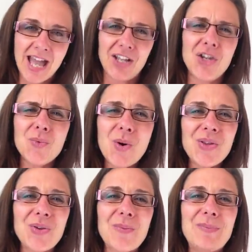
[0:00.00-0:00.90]
And you
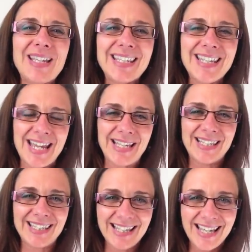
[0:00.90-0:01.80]
want your
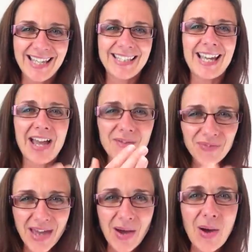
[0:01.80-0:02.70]
business to have
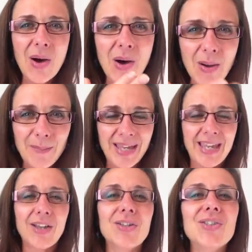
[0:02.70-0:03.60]
that
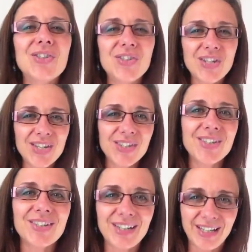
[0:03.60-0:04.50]
heartbeat
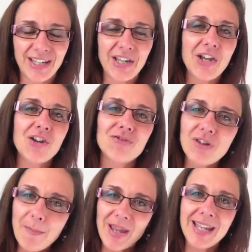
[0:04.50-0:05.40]
consistently
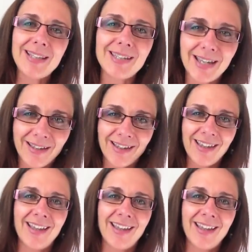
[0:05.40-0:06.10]
repeating